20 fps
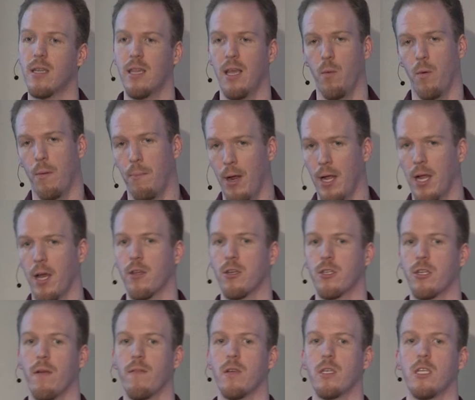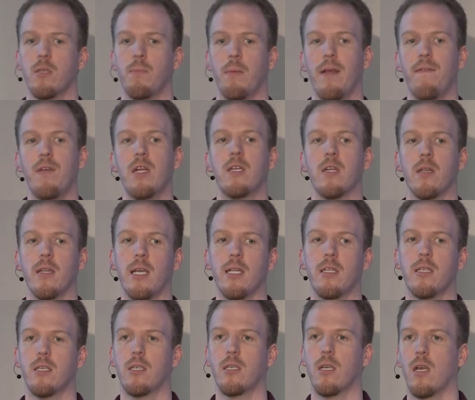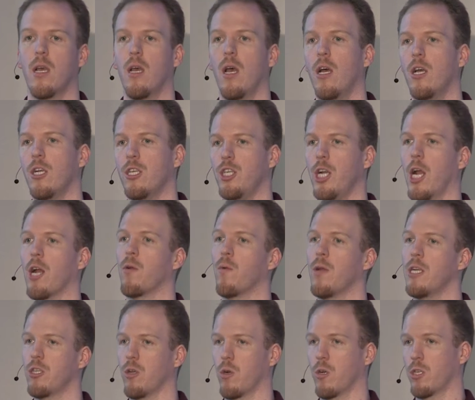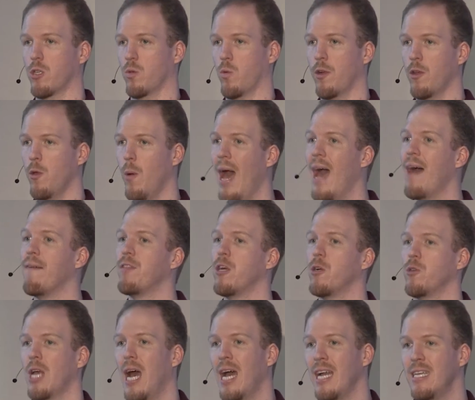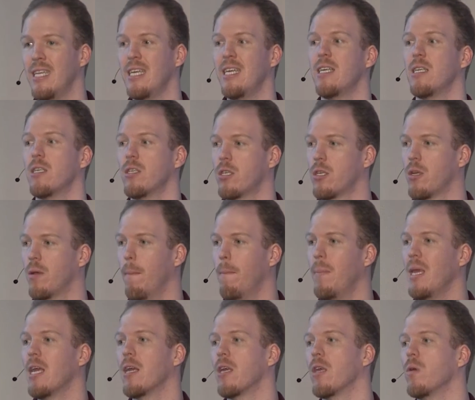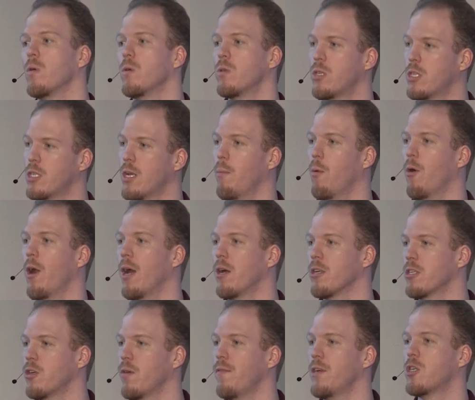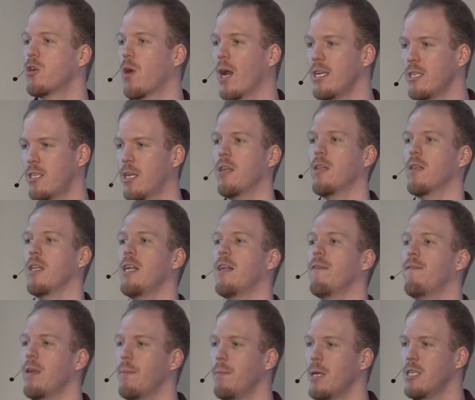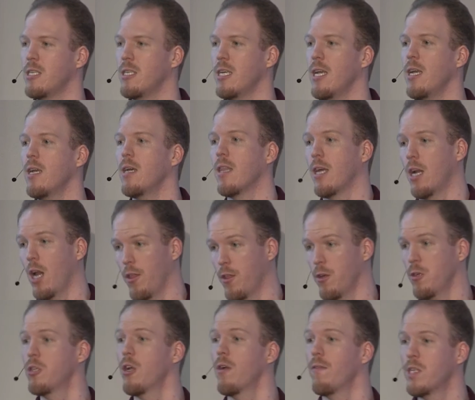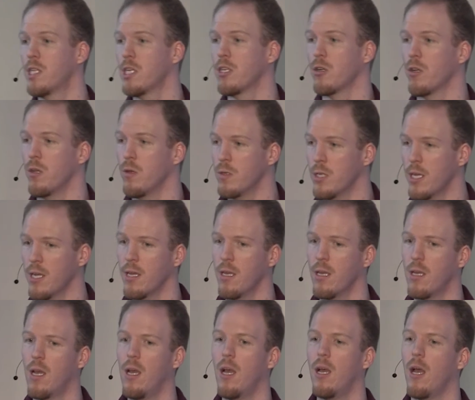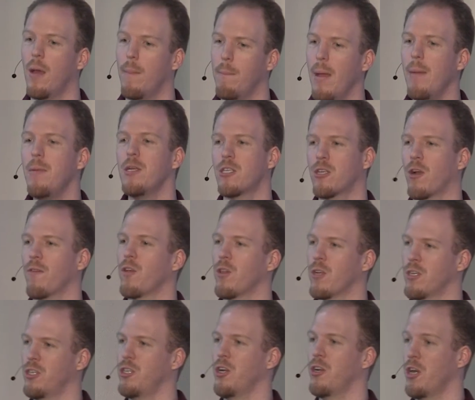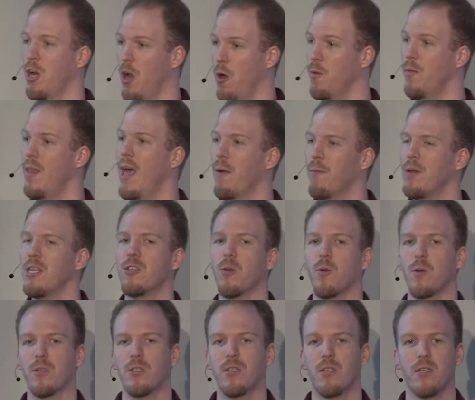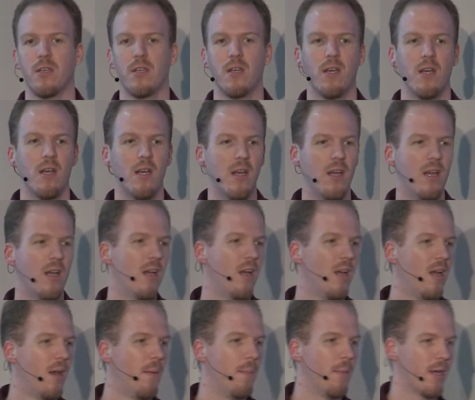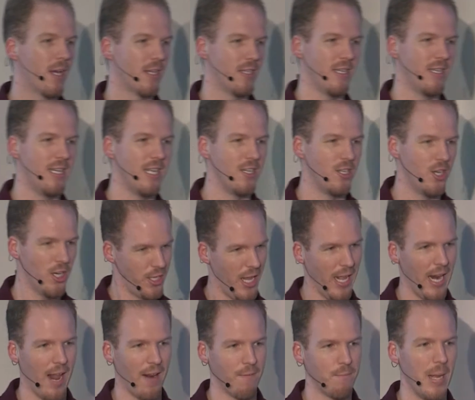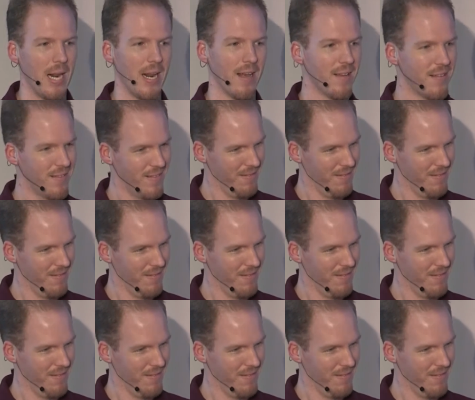that would break other services, but if it deletes shared resources where you have those I Ds being used somewhere else, so if it tries to delete a V P C that other services are using, maybe serverless shouldn't own that resource because it did just get out of beta.